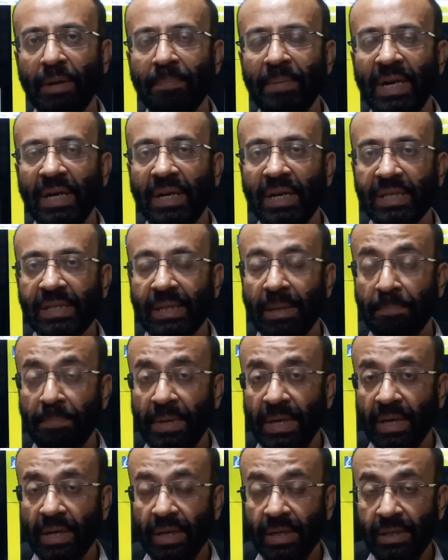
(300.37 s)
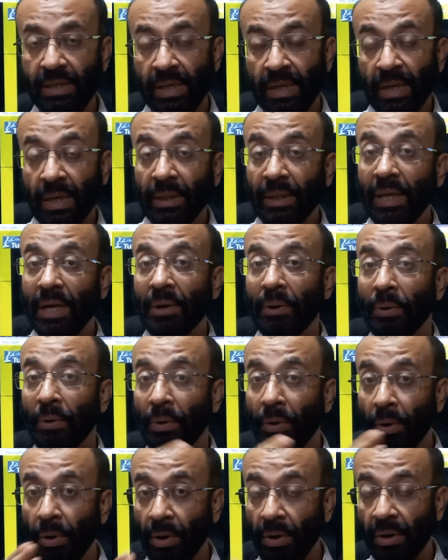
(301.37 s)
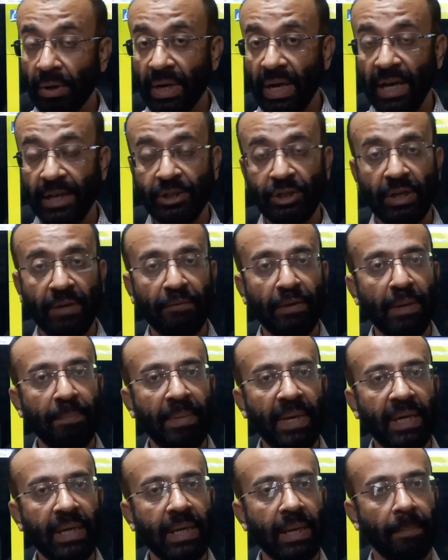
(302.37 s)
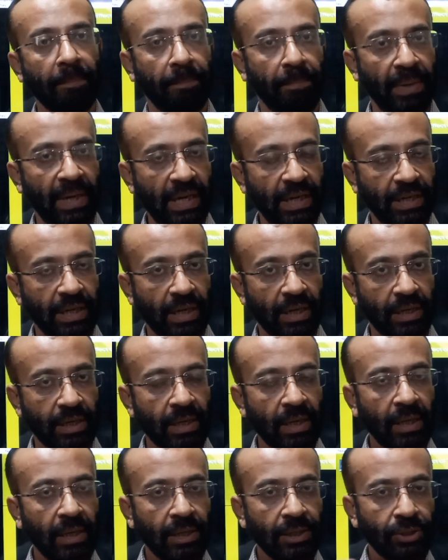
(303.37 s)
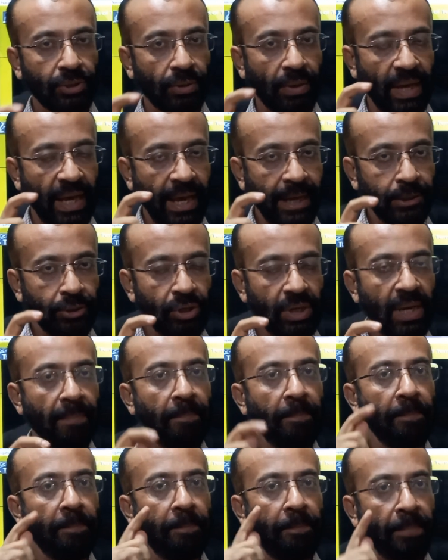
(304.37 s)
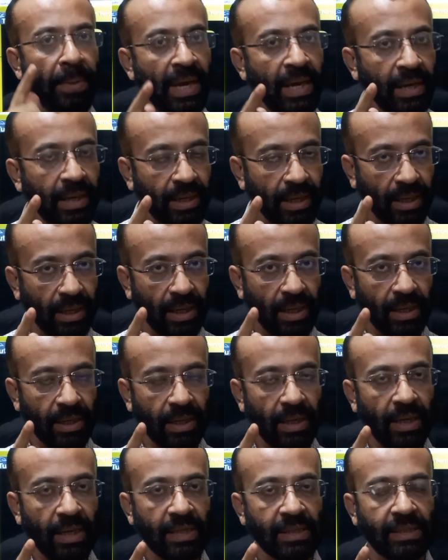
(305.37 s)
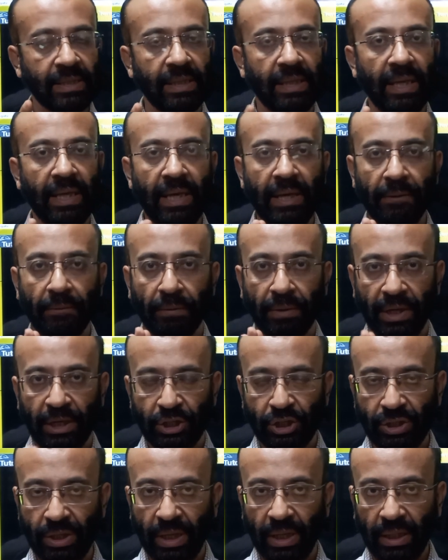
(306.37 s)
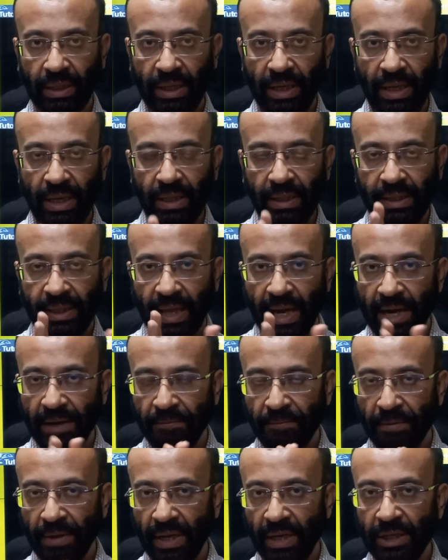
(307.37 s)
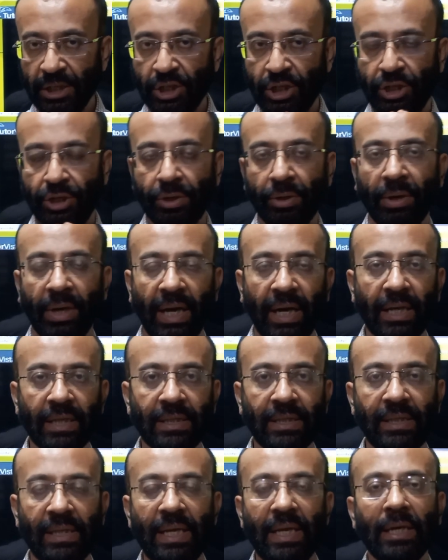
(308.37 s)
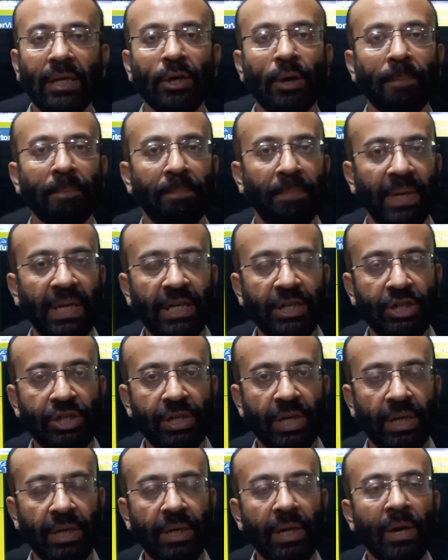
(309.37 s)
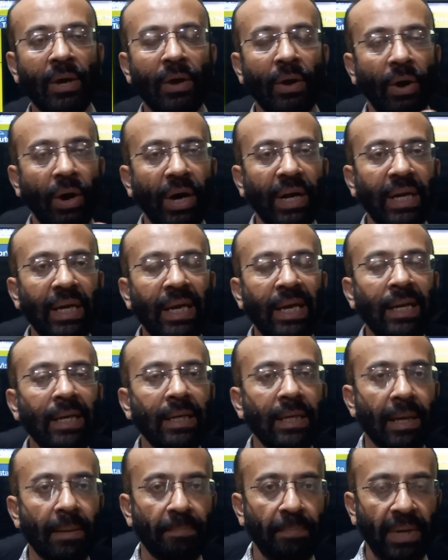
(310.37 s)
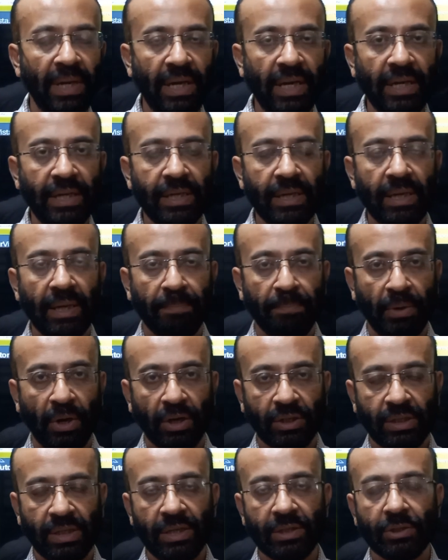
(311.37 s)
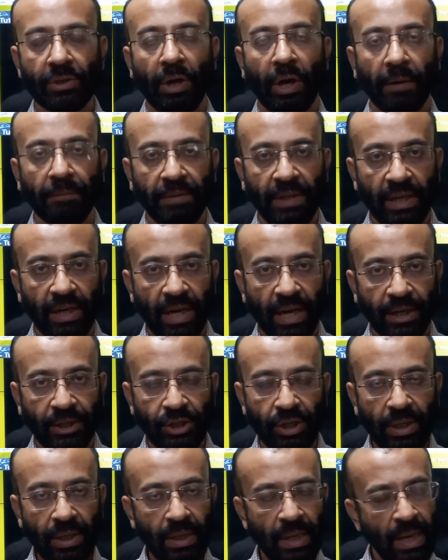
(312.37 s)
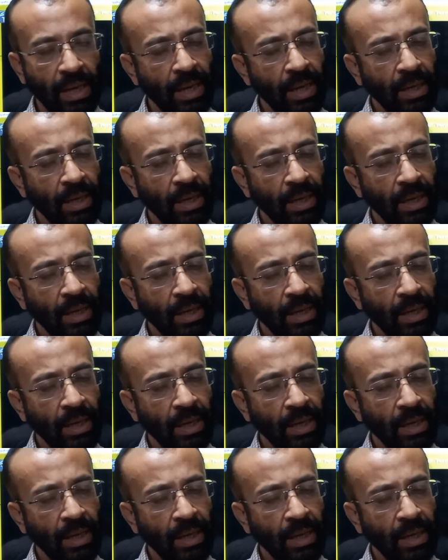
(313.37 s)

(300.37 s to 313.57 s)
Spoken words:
will be disappeared, the whole reaction will be completed. So actually pink color is the original thing that will show us the completion or incomplete process of the reaction.